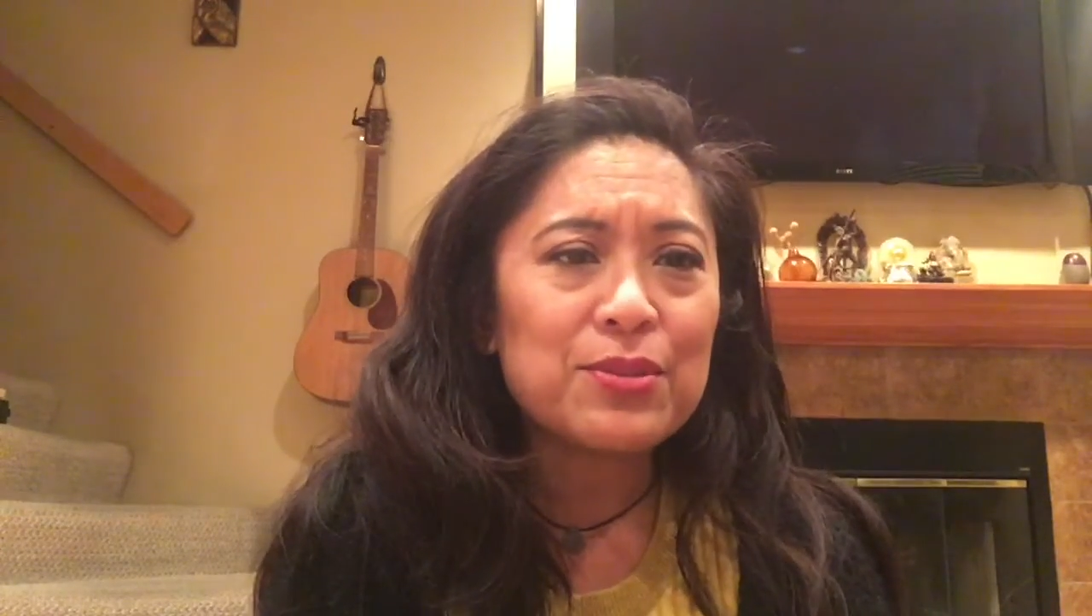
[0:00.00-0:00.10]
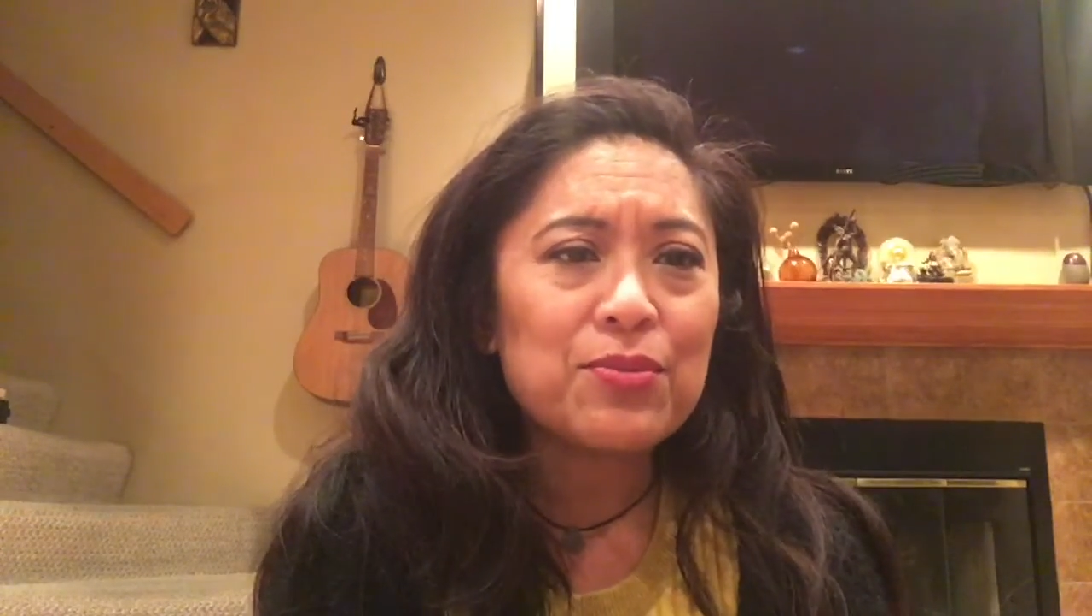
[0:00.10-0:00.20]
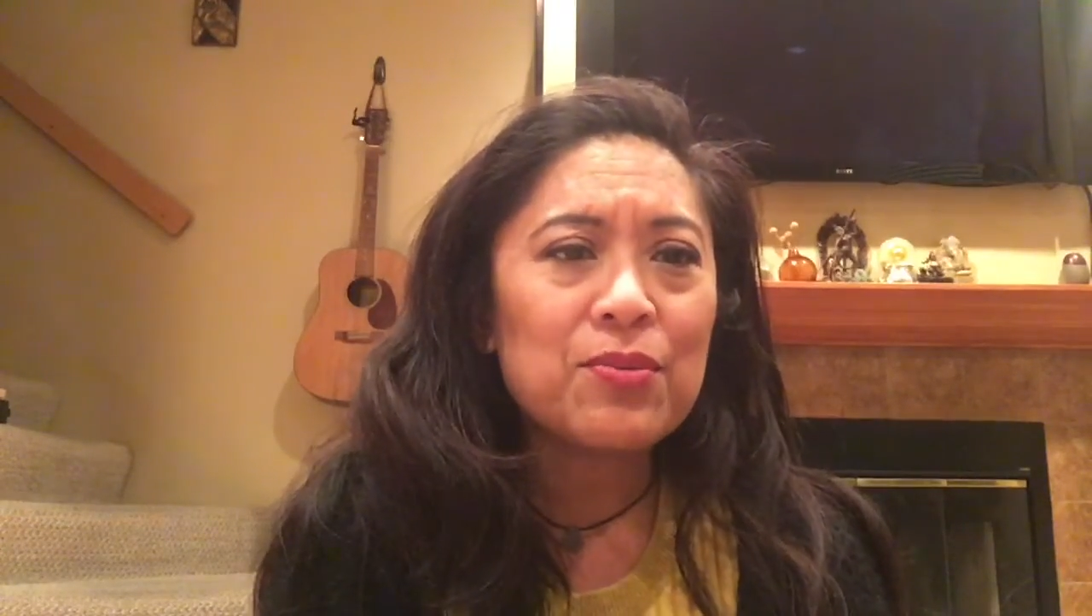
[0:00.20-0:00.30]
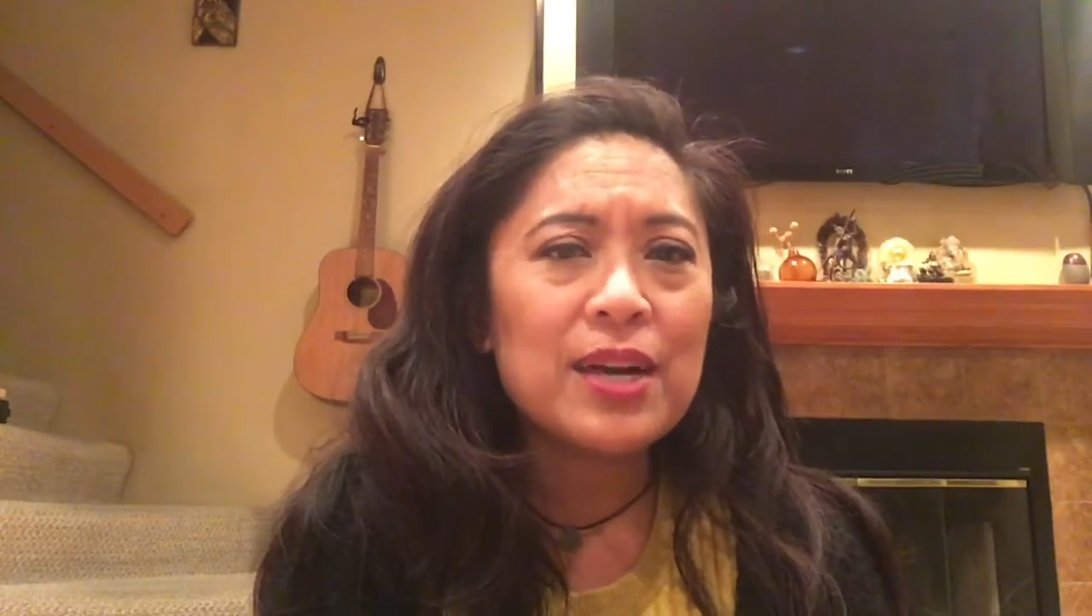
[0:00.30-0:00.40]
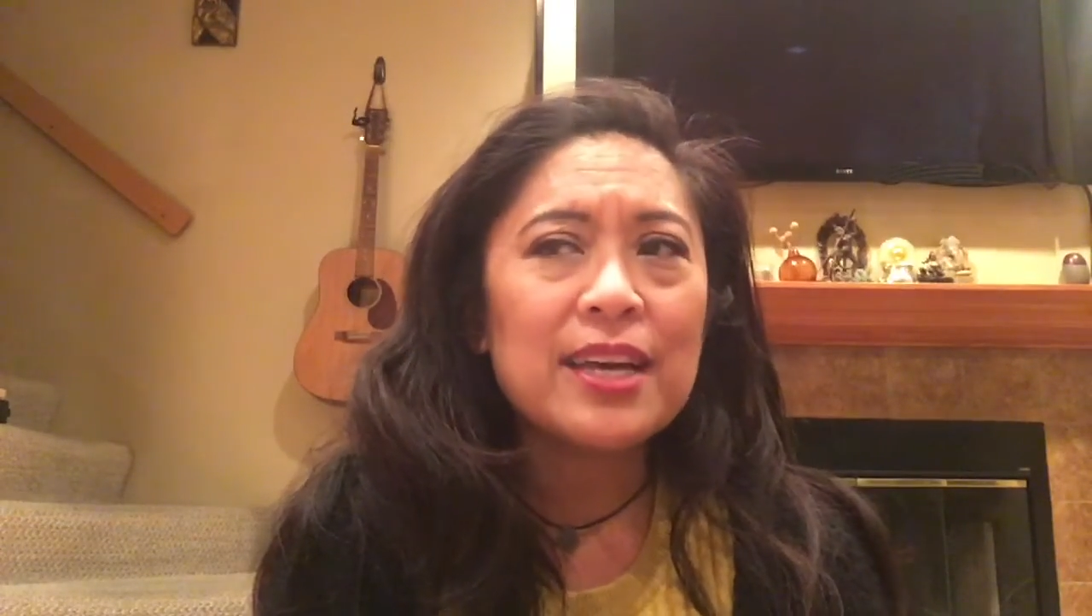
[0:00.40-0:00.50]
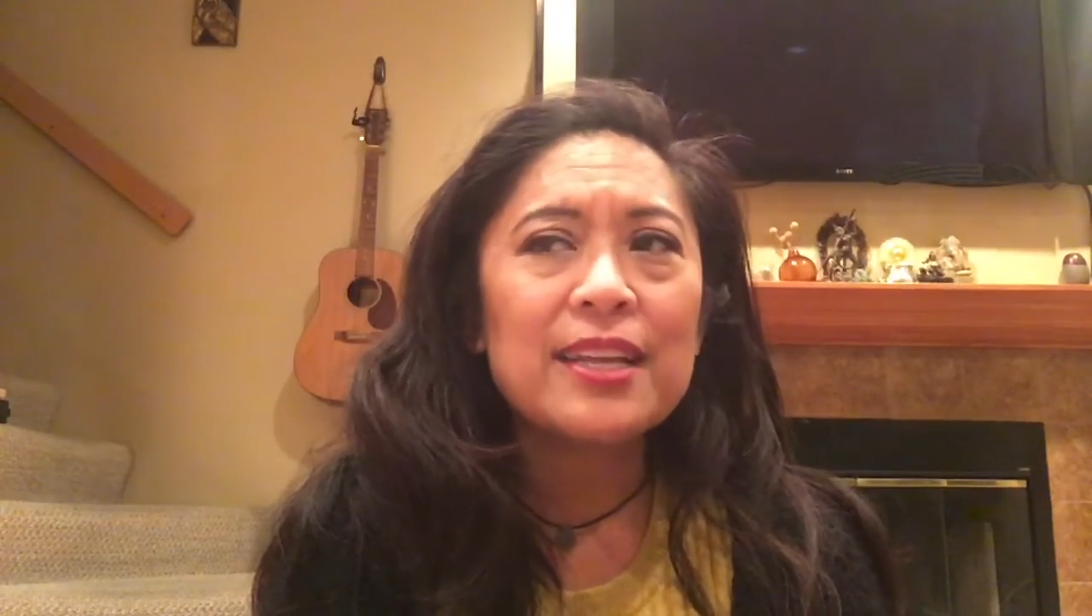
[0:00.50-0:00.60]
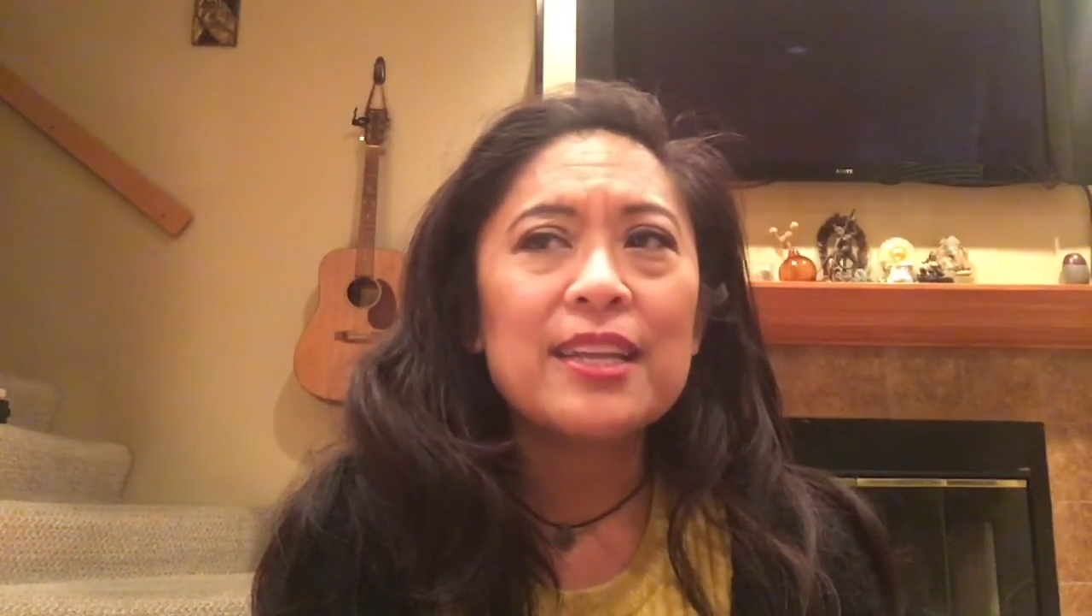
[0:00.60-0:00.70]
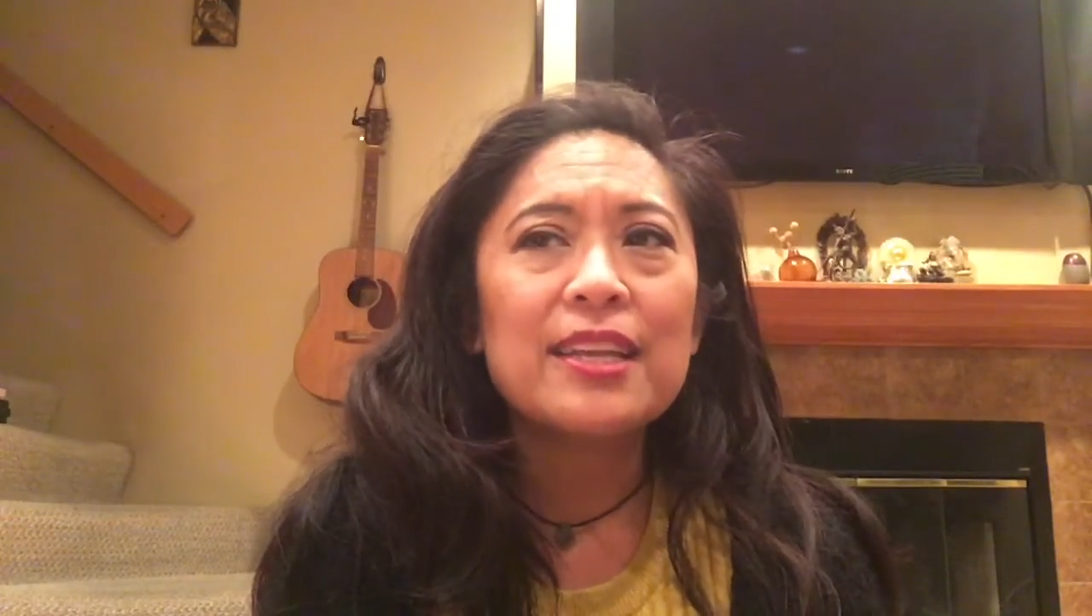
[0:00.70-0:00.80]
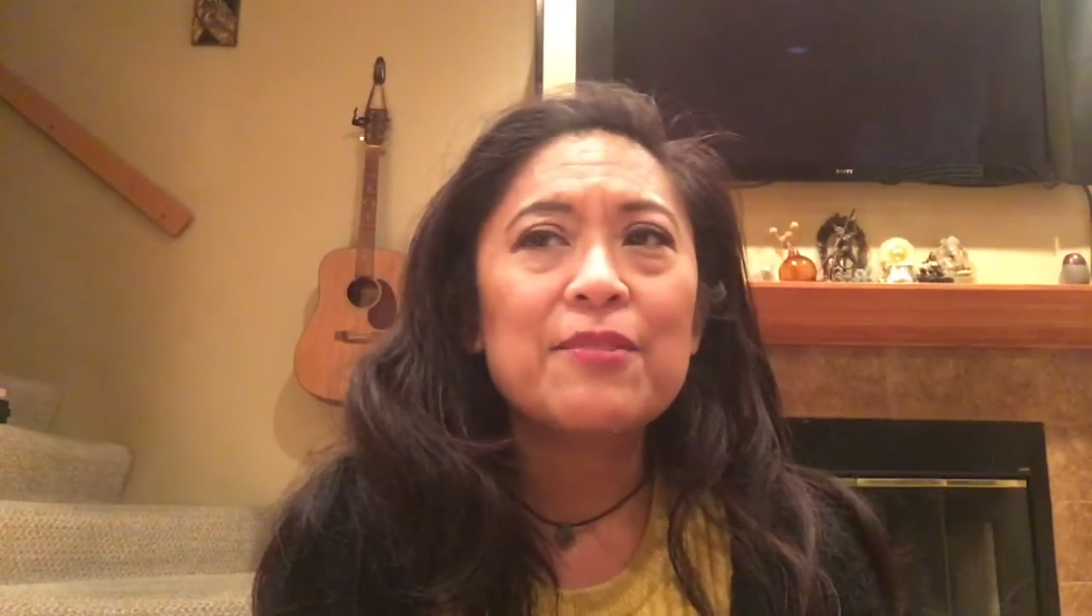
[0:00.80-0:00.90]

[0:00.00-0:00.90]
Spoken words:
what